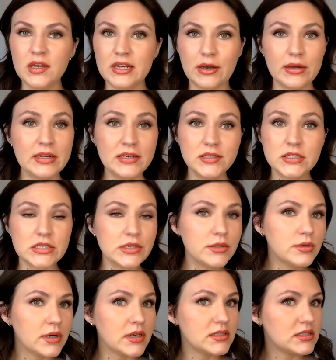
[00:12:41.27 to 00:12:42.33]
Now I didn't
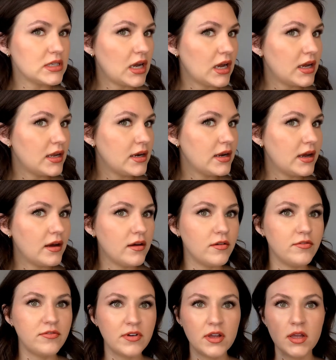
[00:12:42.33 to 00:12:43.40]
do a ton
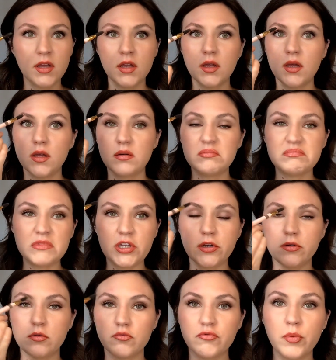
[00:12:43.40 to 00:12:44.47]
of, you
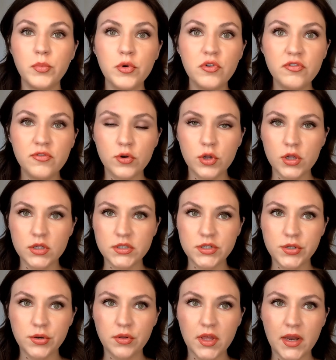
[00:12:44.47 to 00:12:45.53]
know, removal
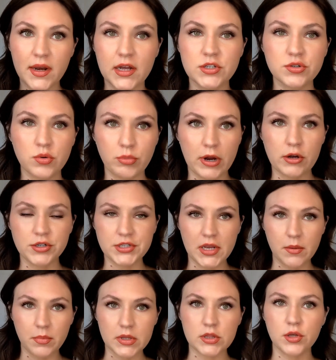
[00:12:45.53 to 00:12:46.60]
to that natural brow
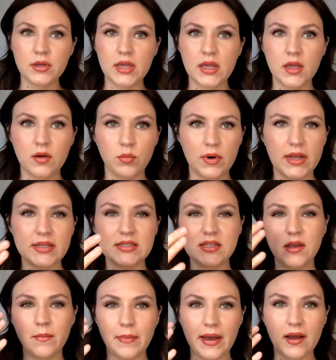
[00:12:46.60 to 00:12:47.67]
shape, but looking, when I
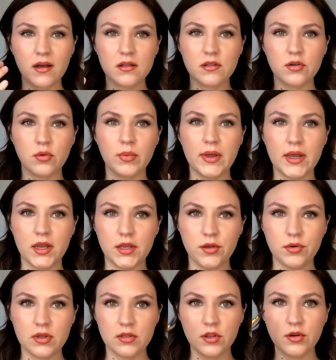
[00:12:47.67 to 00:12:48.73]
sit back a little bit and
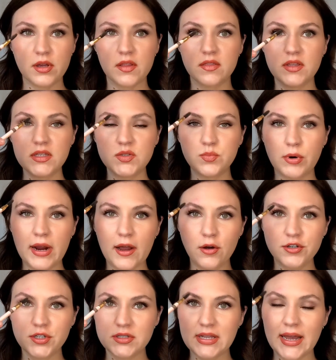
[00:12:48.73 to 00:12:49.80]
you can look, this brow
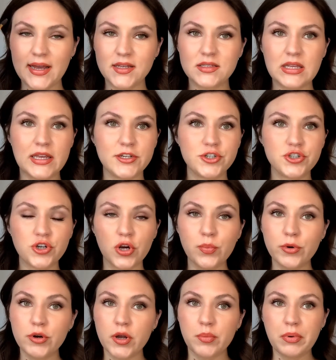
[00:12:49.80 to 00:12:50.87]
just has a
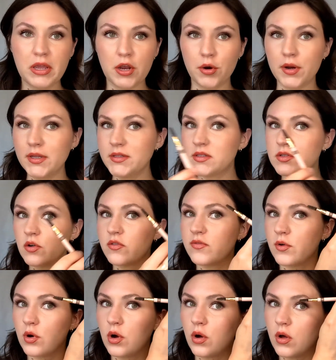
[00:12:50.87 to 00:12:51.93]
sharper appearance
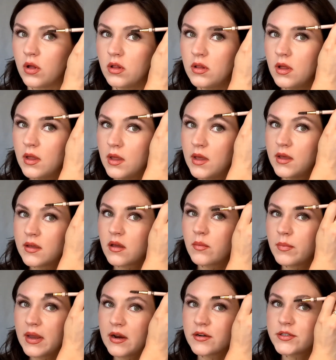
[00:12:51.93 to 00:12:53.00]
overall
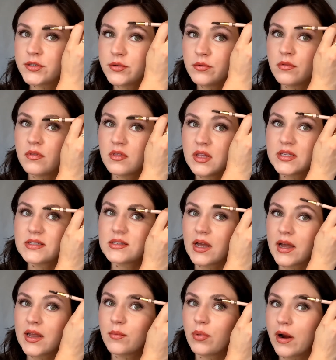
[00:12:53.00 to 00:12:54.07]
compared to this
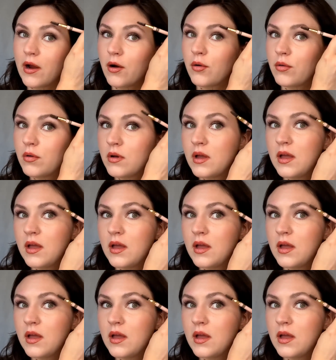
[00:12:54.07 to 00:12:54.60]
eyebrow.